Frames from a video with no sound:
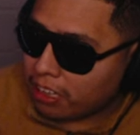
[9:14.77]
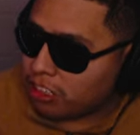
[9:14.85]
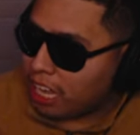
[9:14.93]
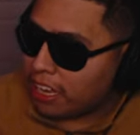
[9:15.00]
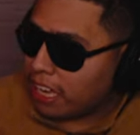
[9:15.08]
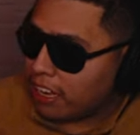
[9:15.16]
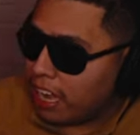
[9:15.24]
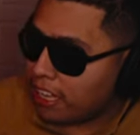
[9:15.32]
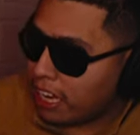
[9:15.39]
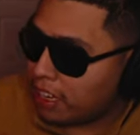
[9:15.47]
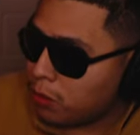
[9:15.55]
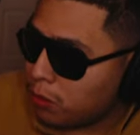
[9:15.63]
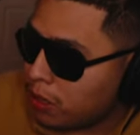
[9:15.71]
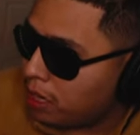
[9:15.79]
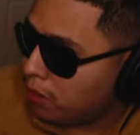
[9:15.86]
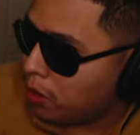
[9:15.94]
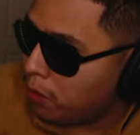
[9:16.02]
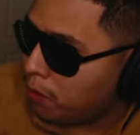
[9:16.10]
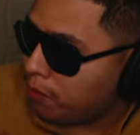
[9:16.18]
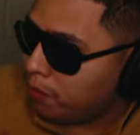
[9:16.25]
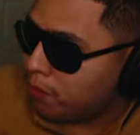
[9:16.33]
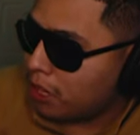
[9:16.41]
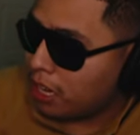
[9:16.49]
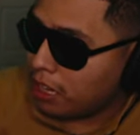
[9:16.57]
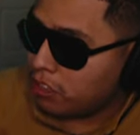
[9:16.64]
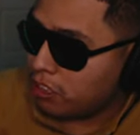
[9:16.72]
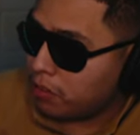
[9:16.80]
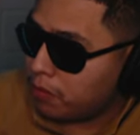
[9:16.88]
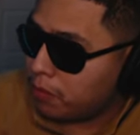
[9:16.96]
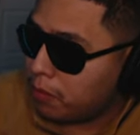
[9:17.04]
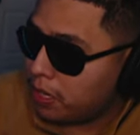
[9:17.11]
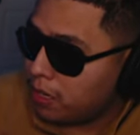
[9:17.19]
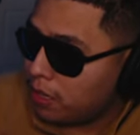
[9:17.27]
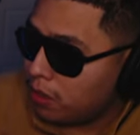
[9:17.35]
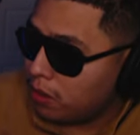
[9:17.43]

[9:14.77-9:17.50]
Sh I can't. I can't do it. Nope. I gotta shut up for a minute.